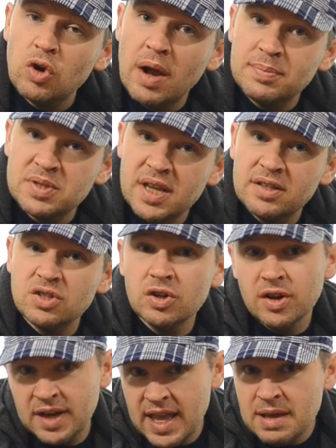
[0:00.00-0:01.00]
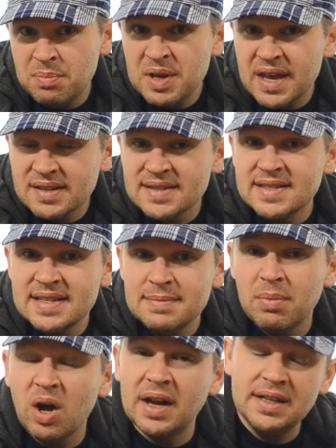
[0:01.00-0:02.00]
crop sensor, an APS-C
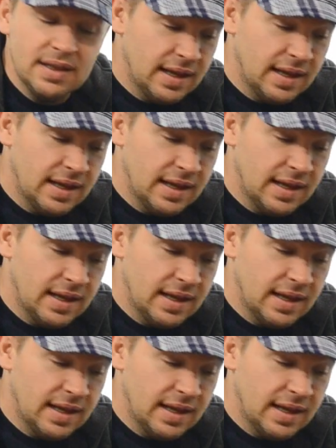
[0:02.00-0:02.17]
body